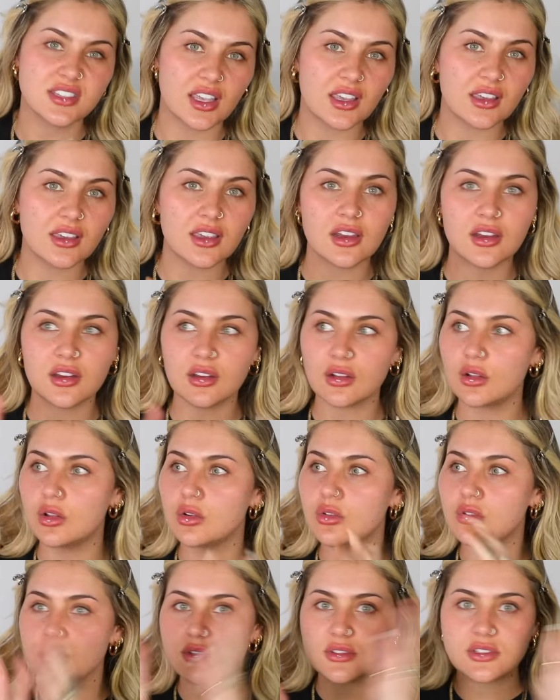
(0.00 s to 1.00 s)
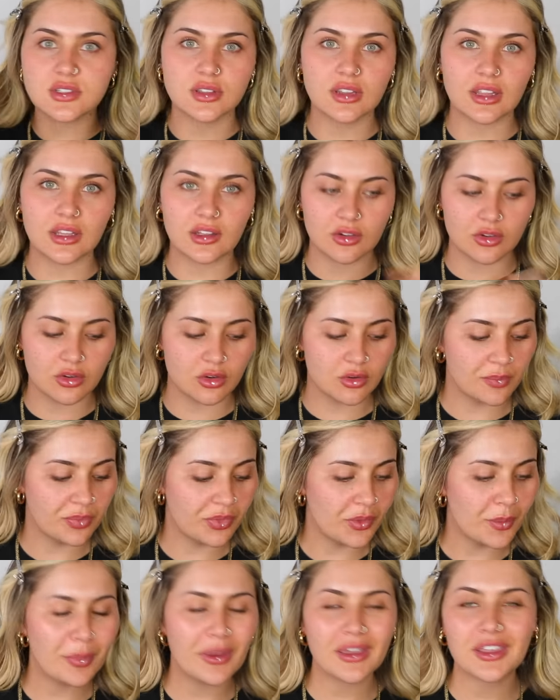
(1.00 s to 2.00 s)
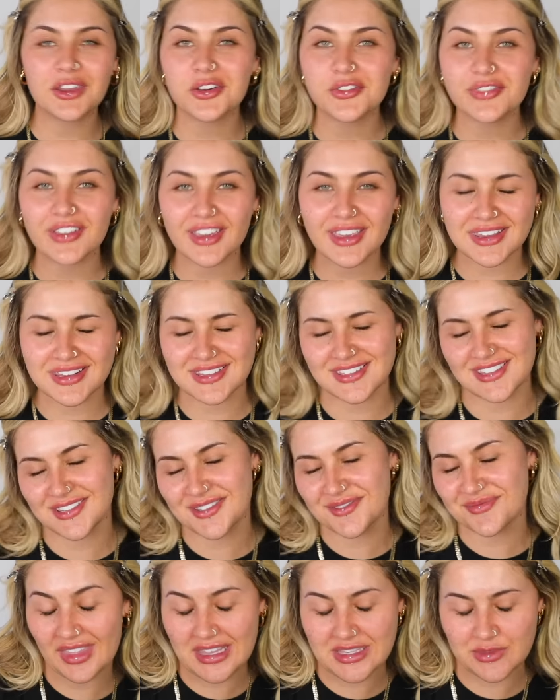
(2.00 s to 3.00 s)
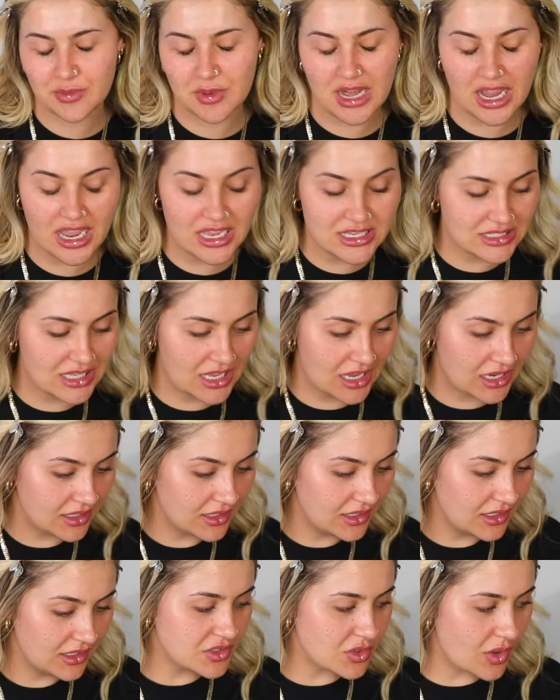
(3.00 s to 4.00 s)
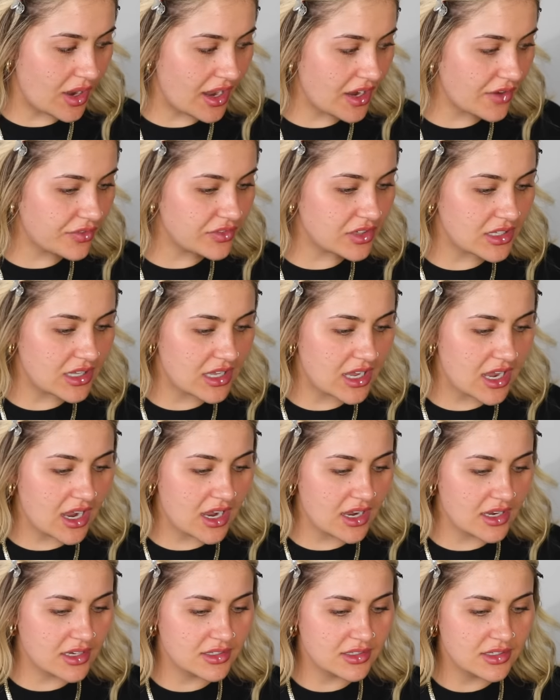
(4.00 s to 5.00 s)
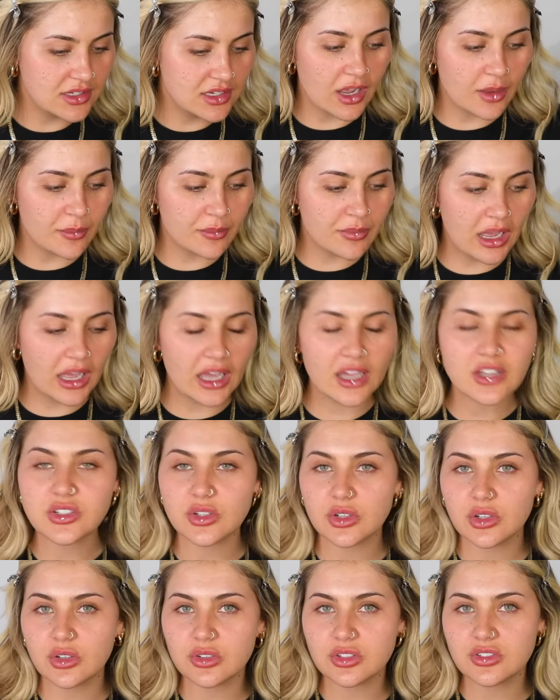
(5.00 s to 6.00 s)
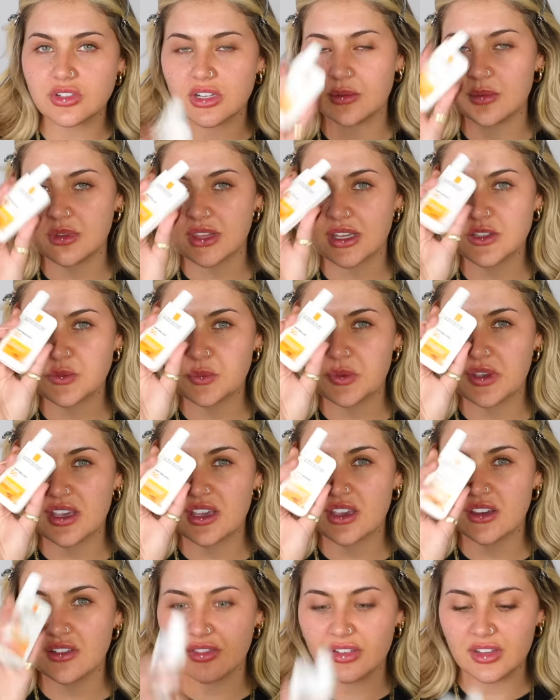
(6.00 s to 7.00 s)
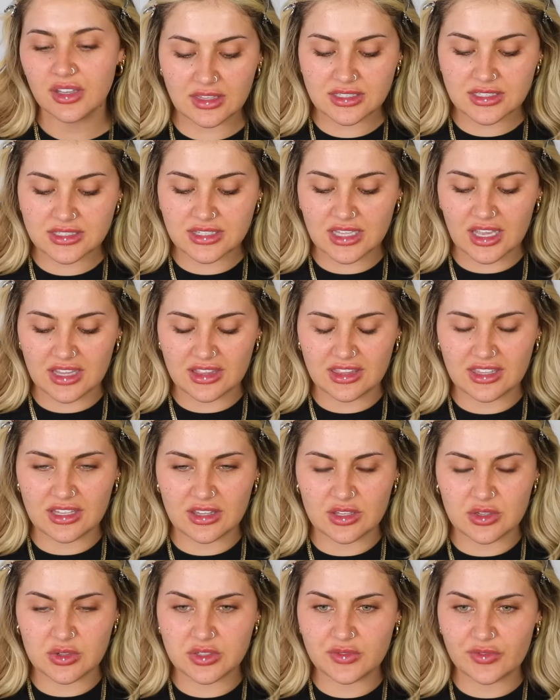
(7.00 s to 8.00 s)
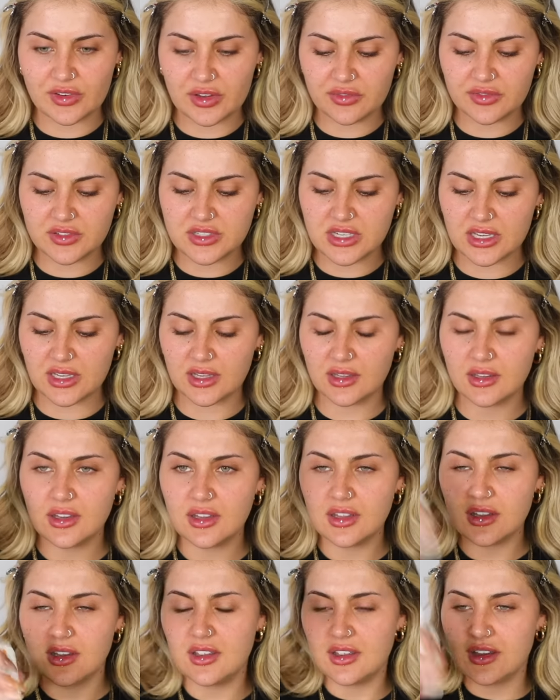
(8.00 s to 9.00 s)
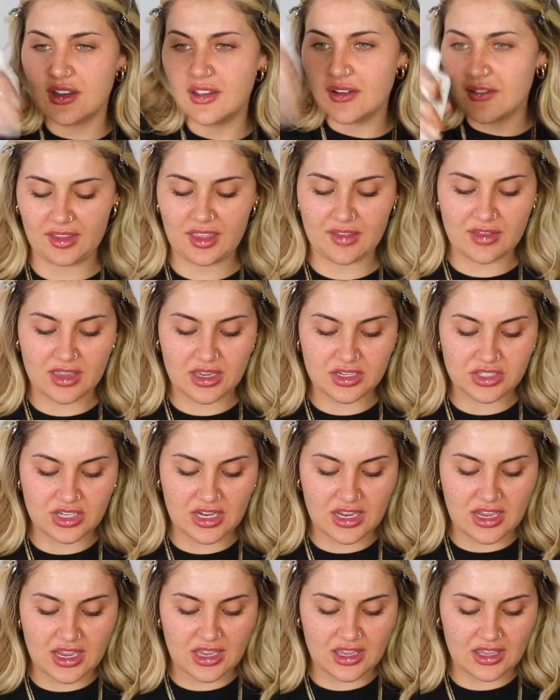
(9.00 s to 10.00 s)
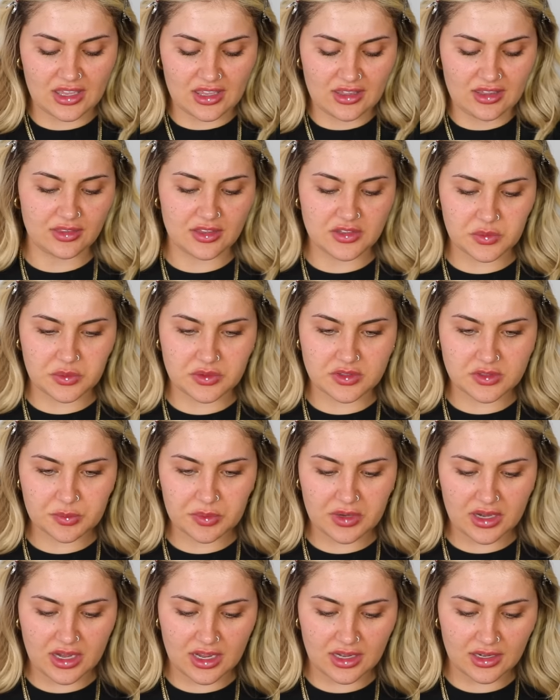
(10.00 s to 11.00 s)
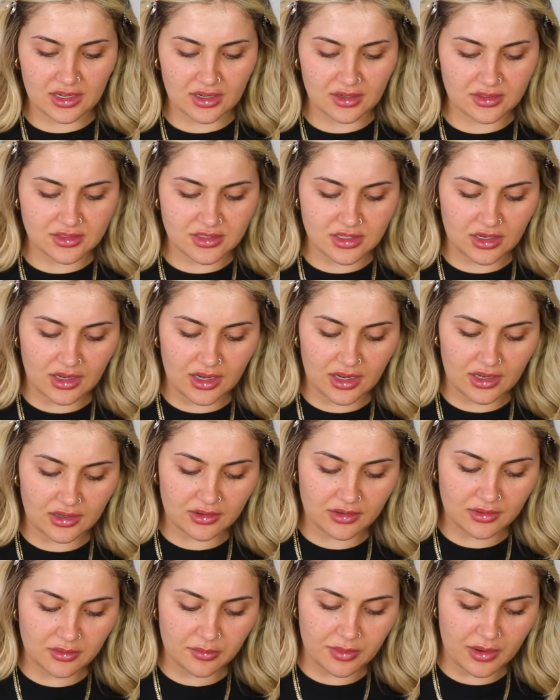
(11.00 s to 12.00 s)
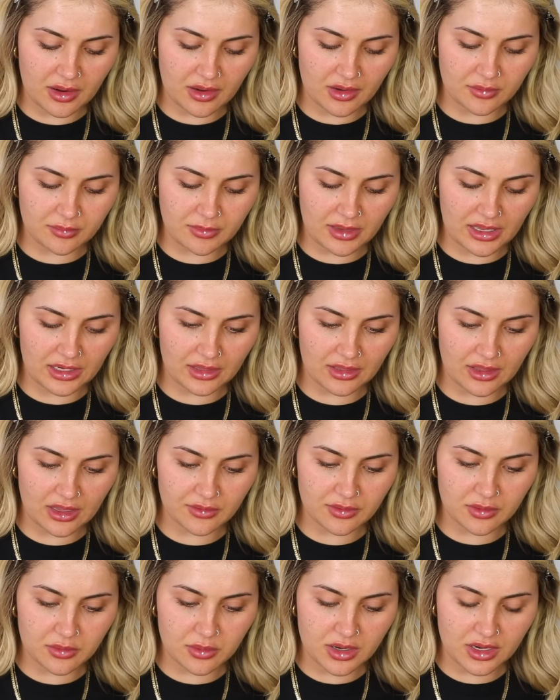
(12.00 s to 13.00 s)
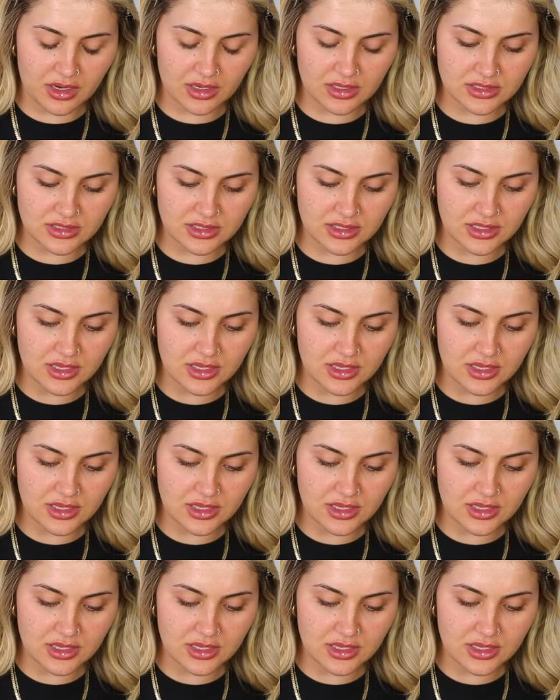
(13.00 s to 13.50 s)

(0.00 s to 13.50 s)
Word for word: skincare, clothes, like, you know, pick your vice, is what I say. So after that, I'm actually gonna go straight in with S P F. This is the Anthelios fifty. Give it a shake. This one's pretty done in, but man alive, it works.